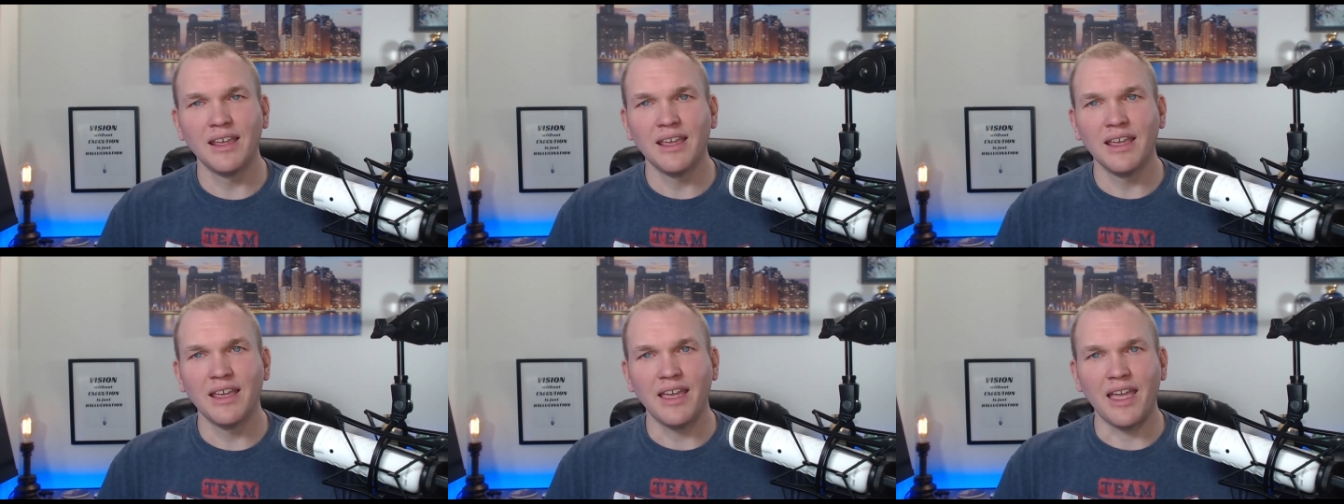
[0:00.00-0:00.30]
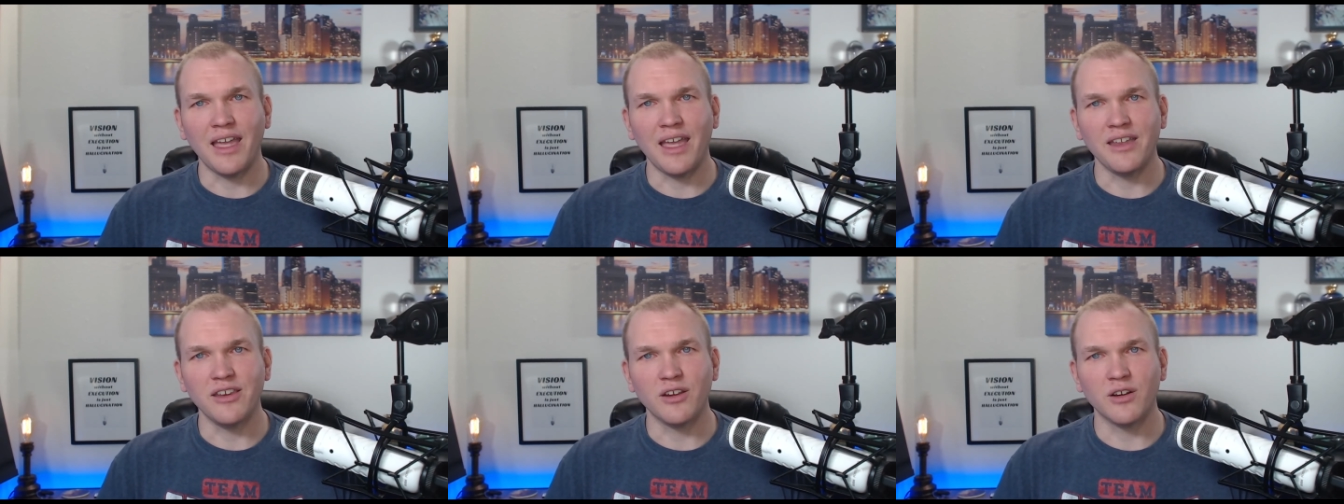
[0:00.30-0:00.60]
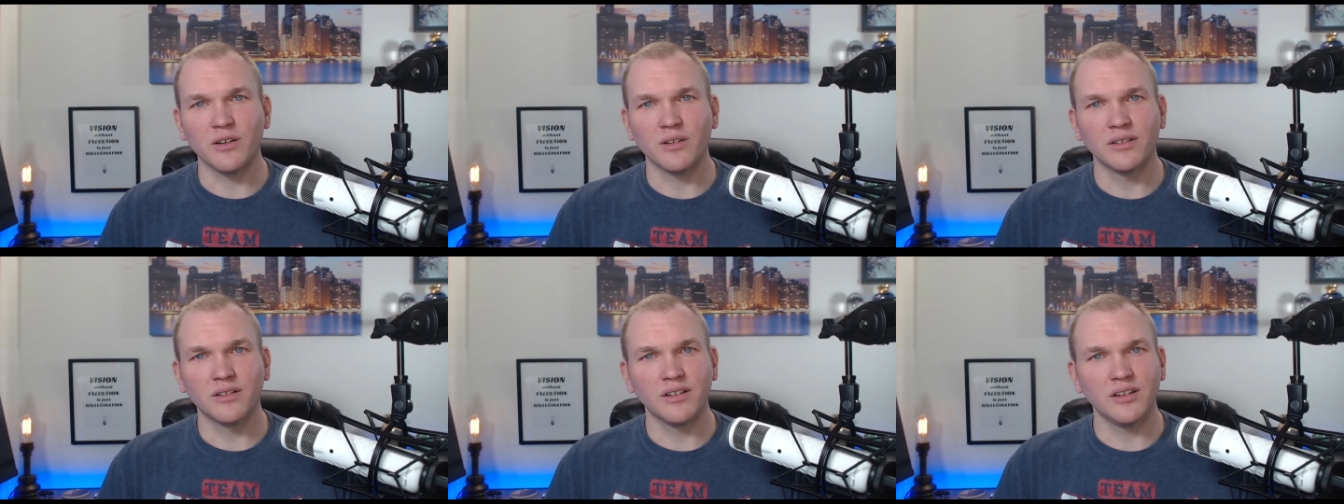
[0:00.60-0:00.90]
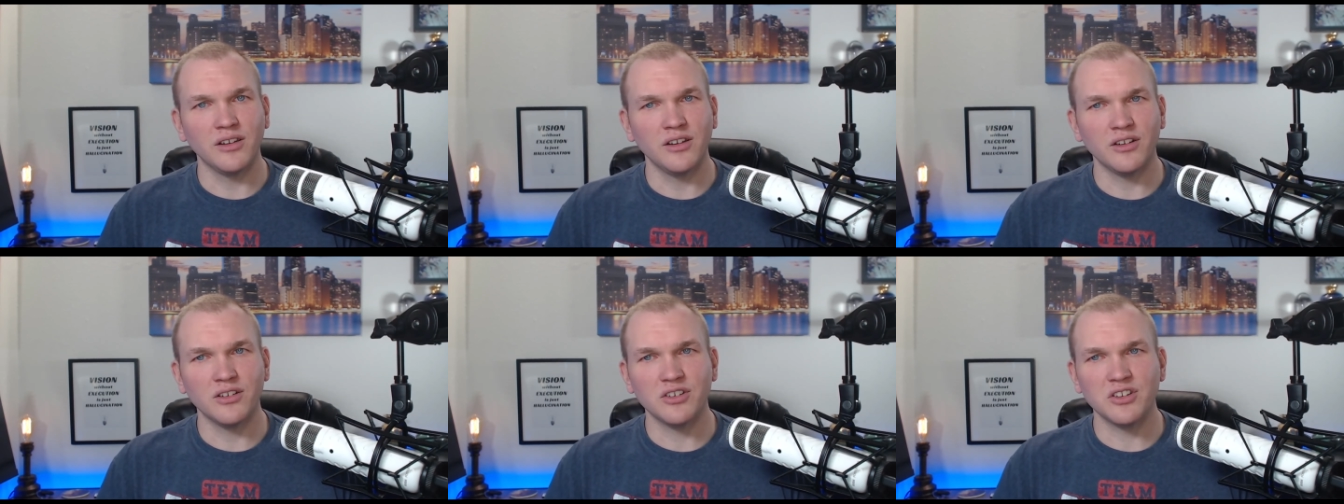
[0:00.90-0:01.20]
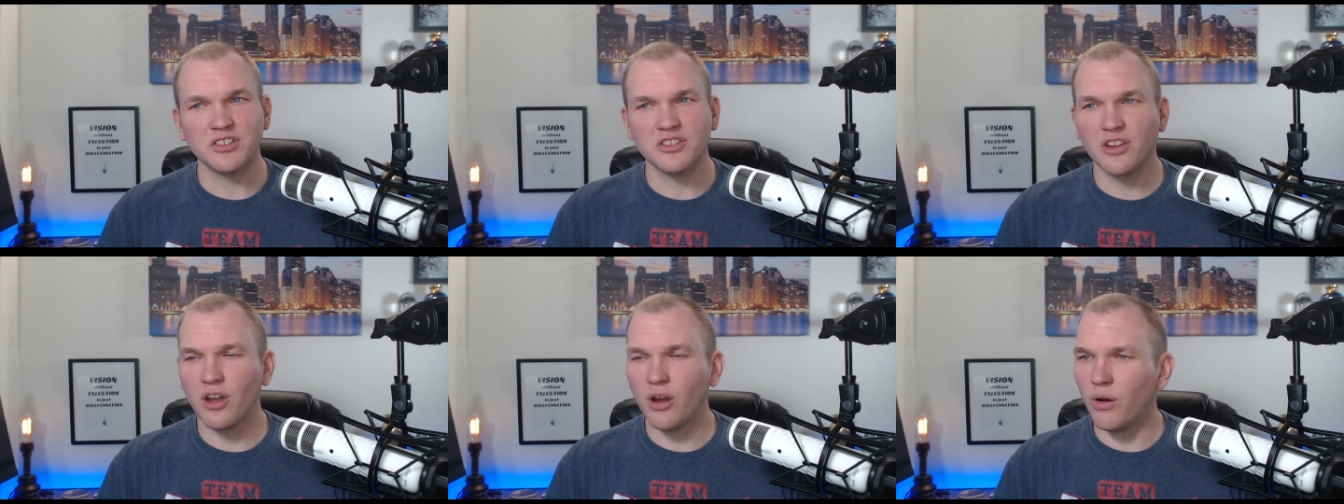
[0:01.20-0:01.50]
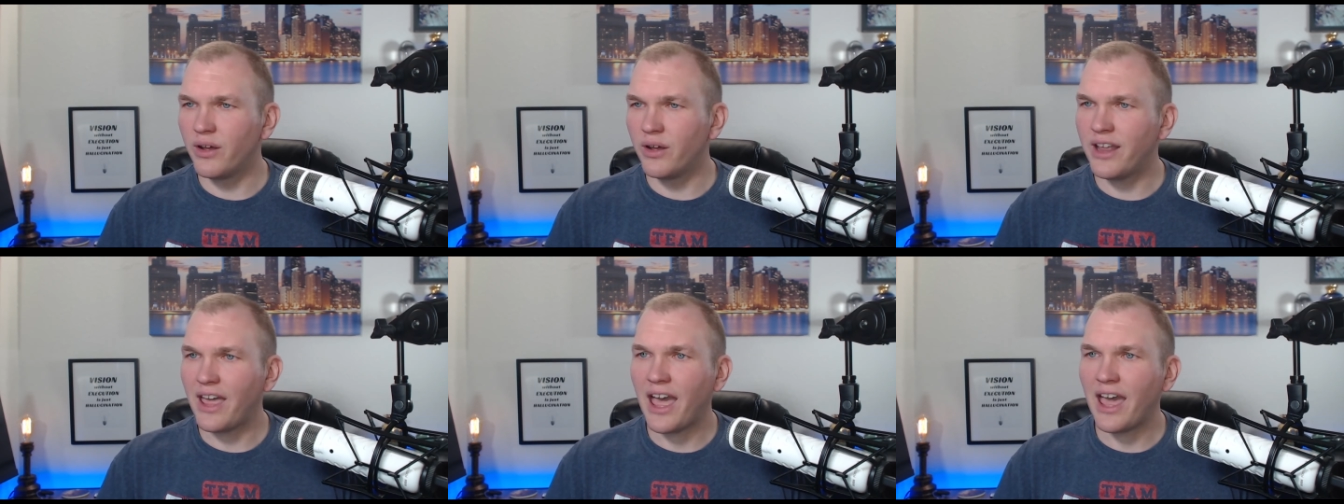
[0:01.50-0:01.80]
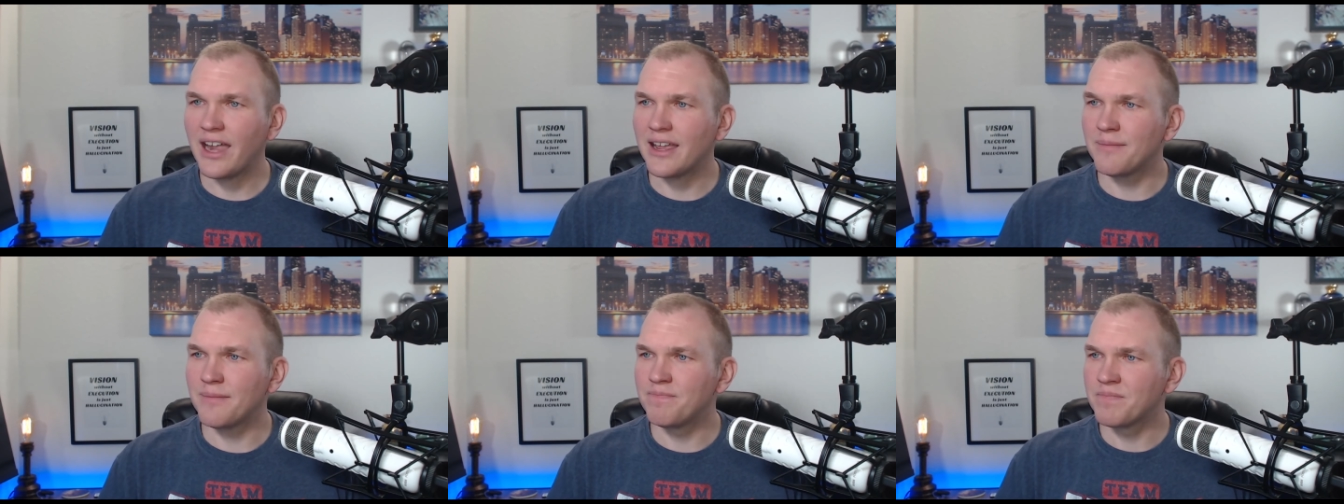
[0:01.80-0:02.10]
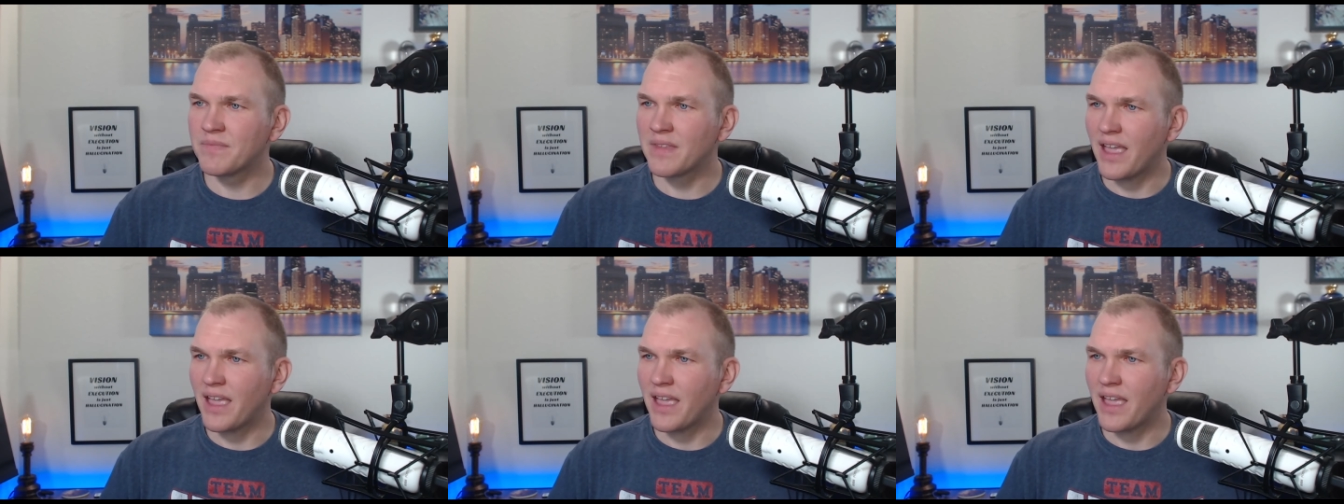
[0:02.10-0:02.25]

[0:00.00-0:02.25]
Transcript: and you're just going at it,